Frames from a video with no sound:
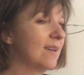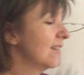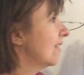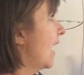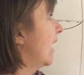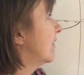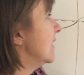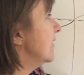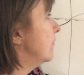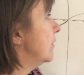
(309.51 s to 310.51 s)
It's at
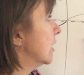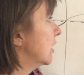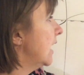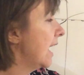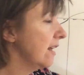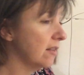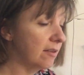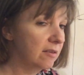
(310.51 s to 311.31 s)
the very ends.